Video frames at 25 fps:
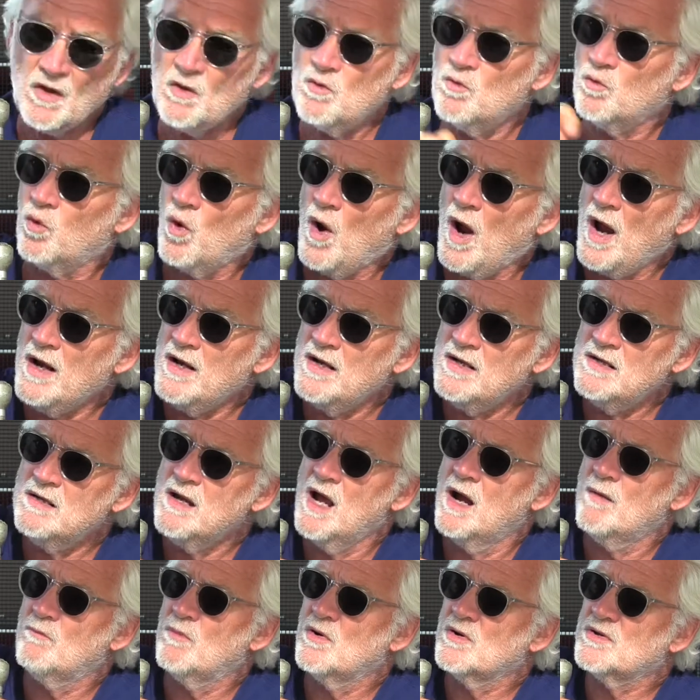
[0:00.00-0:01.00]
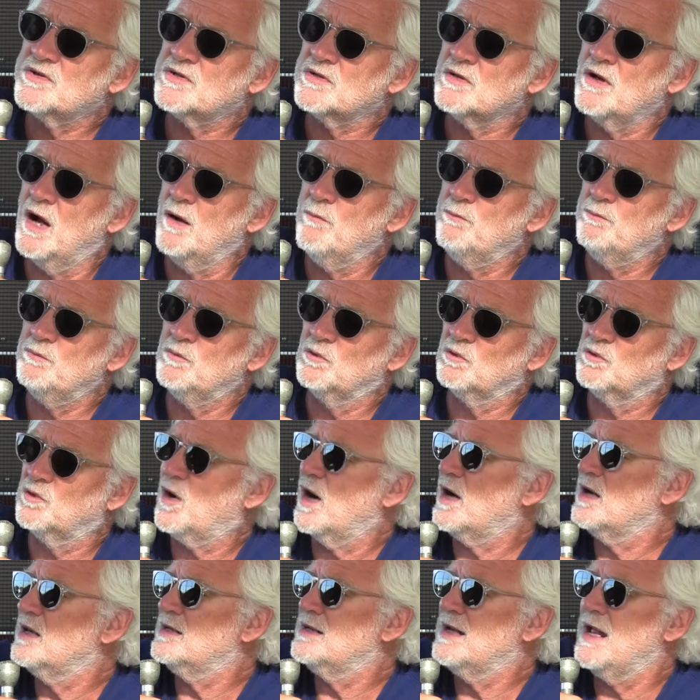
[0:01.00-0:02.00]
writing numbers up,
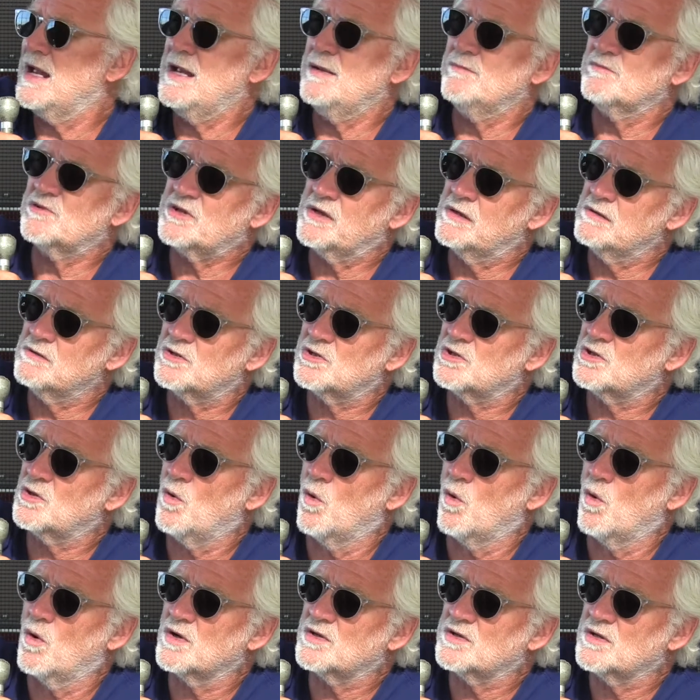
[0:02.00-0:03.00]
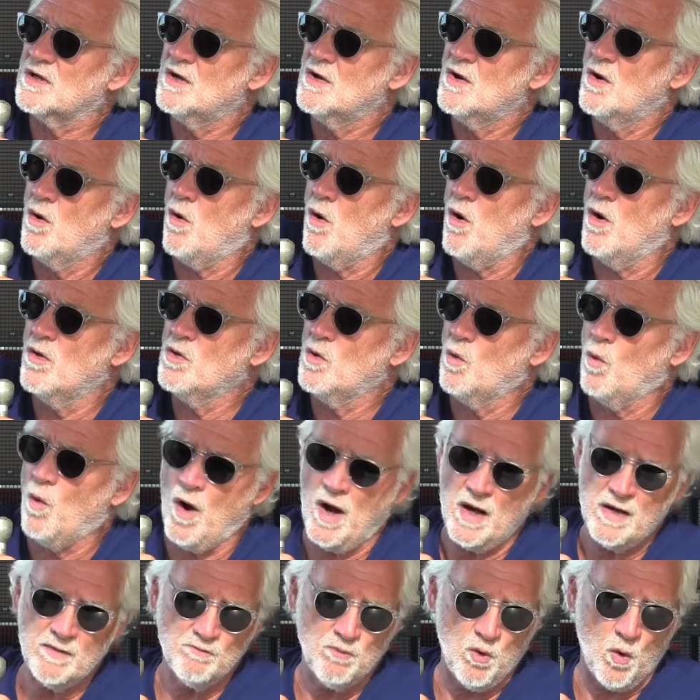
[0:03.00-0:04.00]
writing names and scores on the
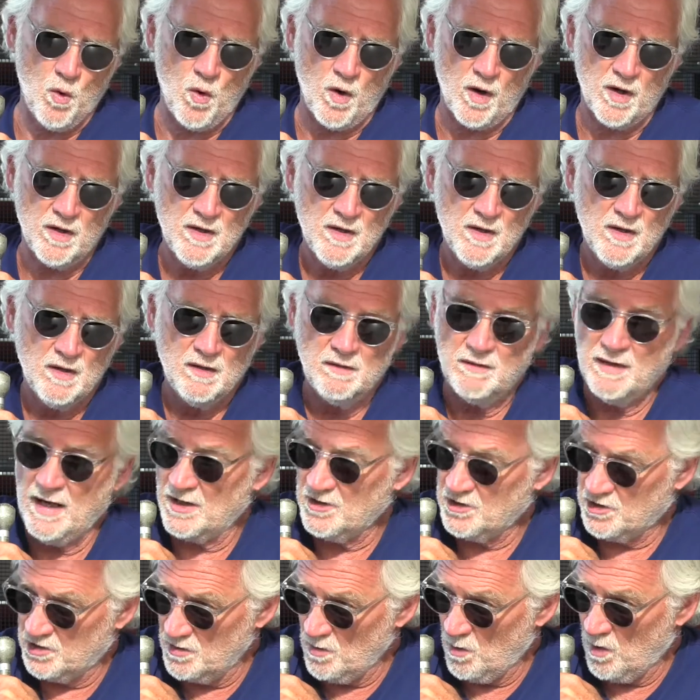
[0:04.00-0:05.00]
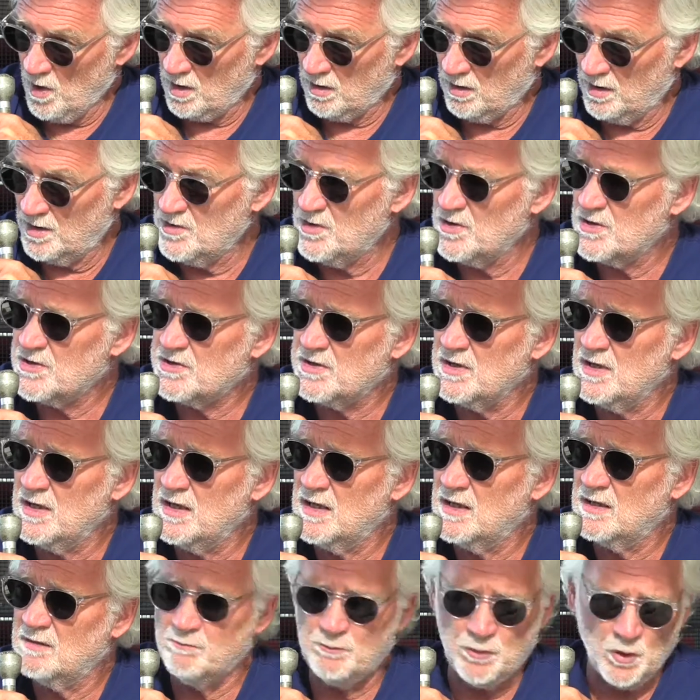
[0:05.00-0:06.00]
whiteboard as you well
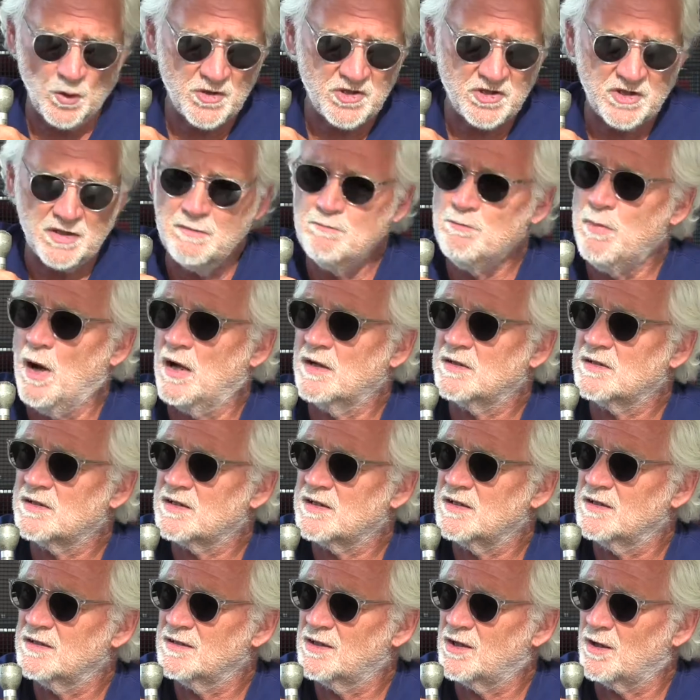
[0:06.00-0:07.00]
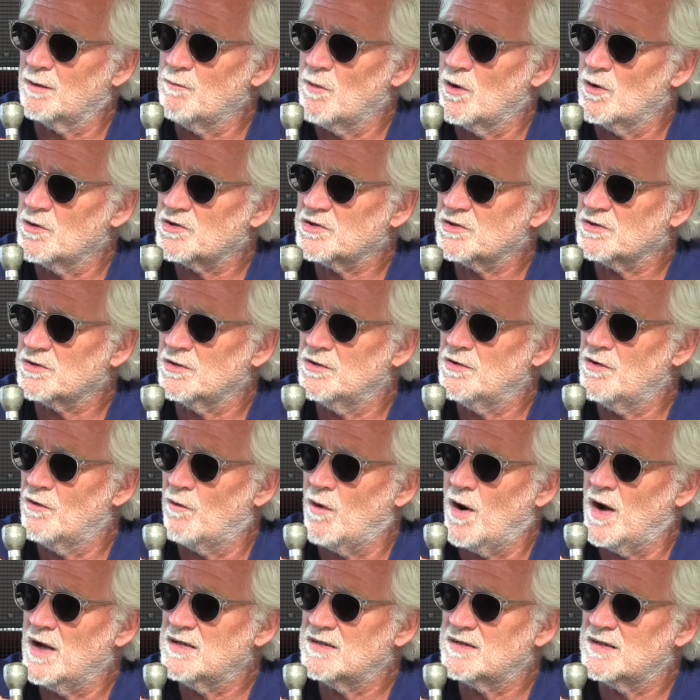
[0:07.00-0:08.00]
understand, mm. pushing buttons, hitting commercials on the
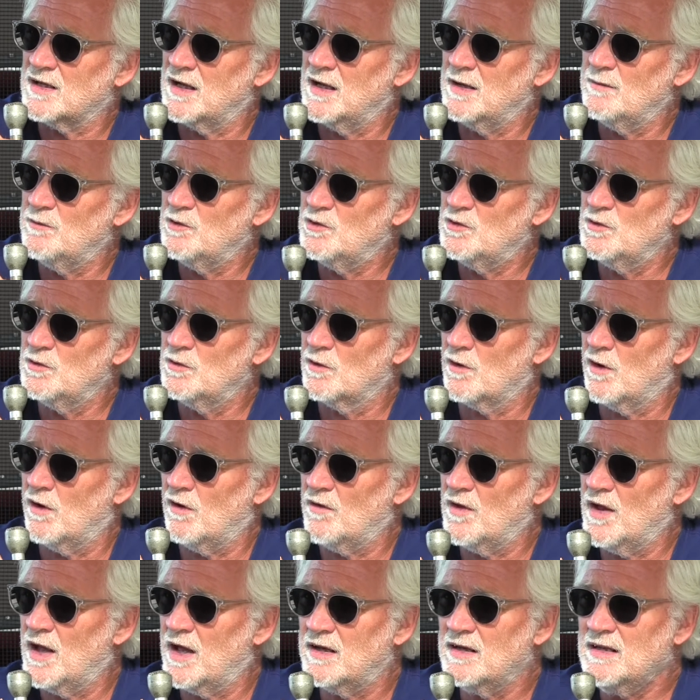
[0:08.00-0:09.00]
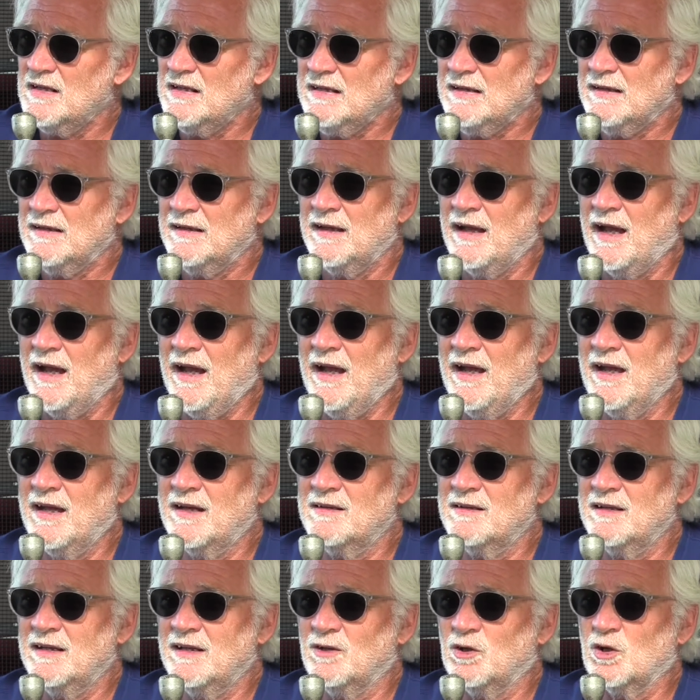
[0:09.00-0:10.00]
right time, and doing all right. that.
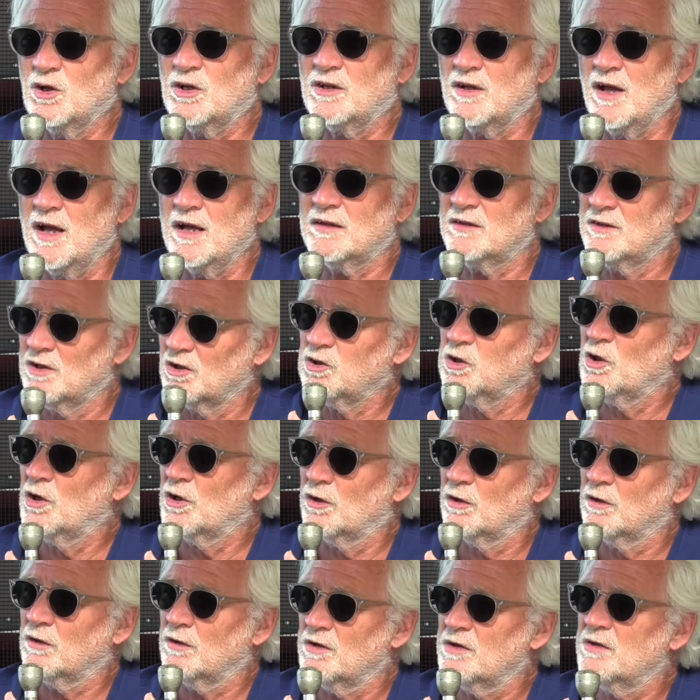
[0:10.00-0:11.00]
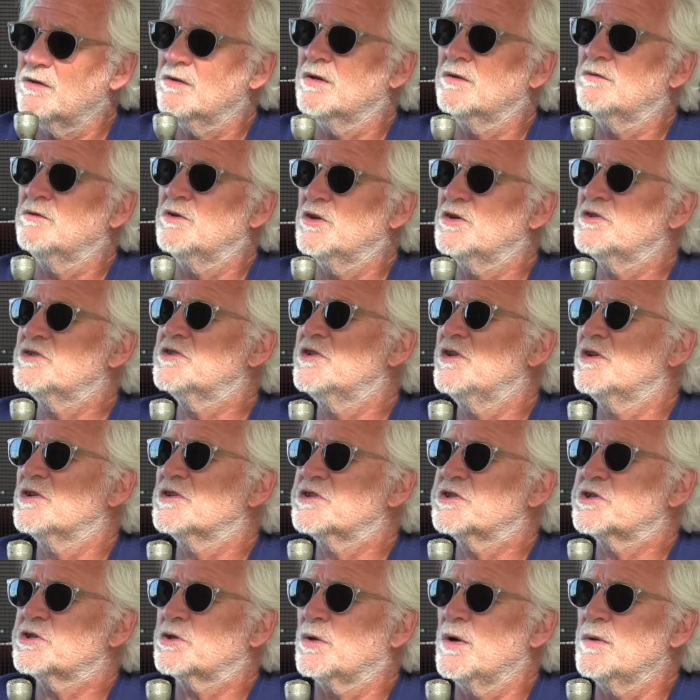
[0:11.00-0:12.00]
And he looked like the literal. The, the, the
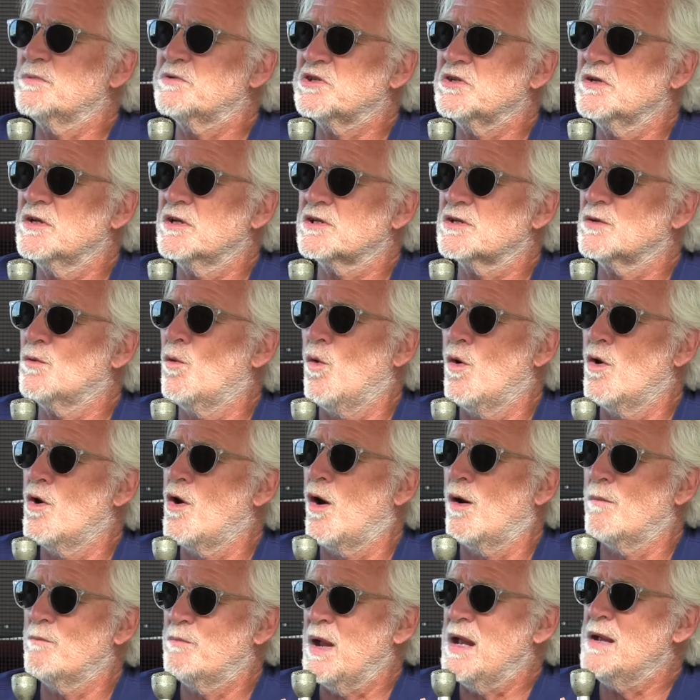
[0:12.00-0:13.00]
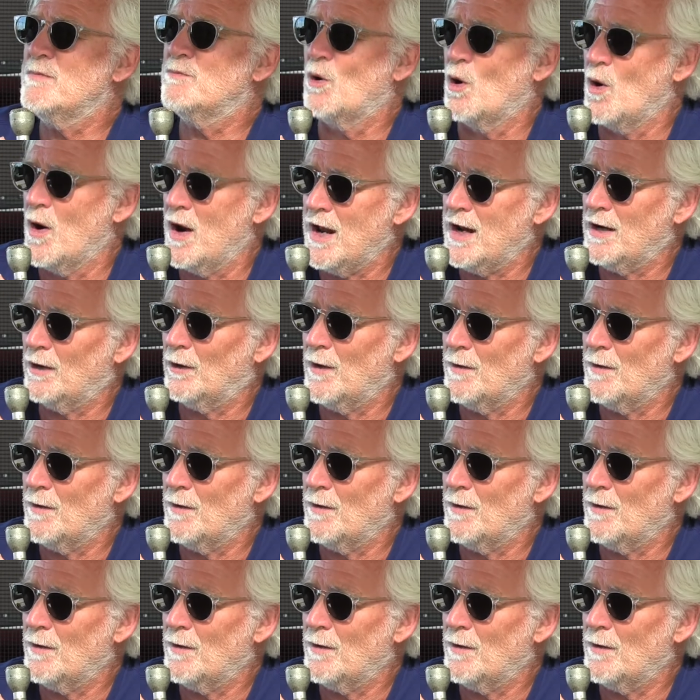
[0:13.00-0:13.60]
description is a one-armed paper hanger,